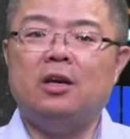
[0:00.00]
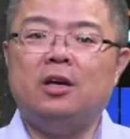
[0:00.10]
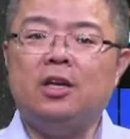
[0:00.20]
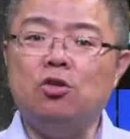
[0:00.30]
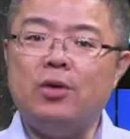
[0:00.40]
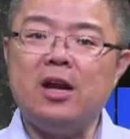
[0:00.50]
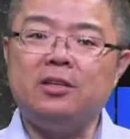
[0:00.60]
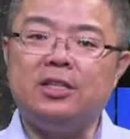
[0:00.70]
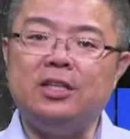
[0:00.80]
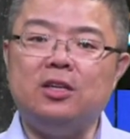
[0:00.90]
In
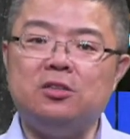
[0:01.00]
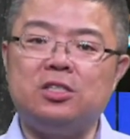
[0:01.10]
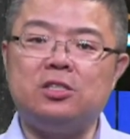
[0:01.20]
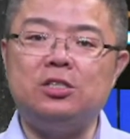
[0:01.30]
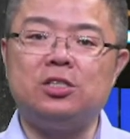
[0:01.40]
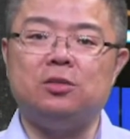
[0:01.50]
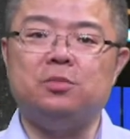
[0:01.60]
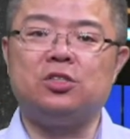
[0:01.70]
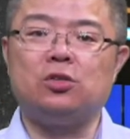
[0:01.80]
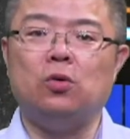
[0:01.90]
reality, those
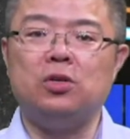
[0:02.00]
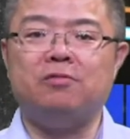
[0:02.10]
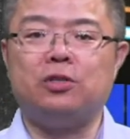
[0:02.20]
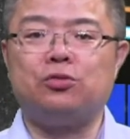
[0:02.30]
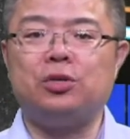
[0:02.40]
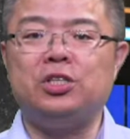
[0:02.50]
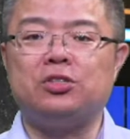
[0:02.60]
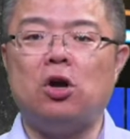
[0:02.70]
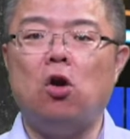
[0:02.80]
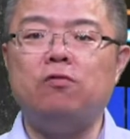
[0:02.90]
systems or
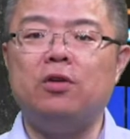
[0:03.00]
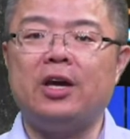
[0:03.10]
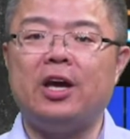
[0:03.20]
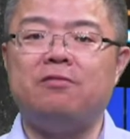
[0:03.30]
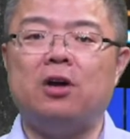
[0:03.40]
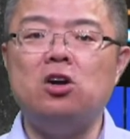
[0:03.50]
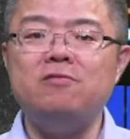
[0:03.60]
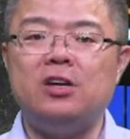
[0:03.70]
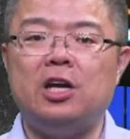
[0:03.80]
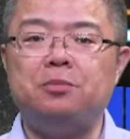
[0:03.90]
infrastructures often have
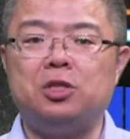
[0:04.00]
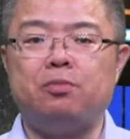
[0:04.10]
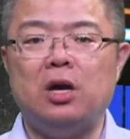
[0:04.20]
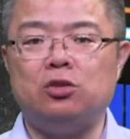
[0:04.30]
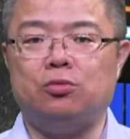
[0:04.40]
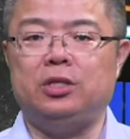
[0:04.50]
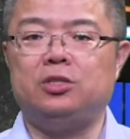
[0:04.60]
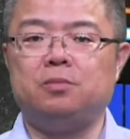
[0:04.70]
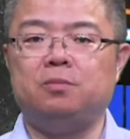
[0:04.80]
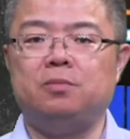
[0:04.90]
overlapped boundaries,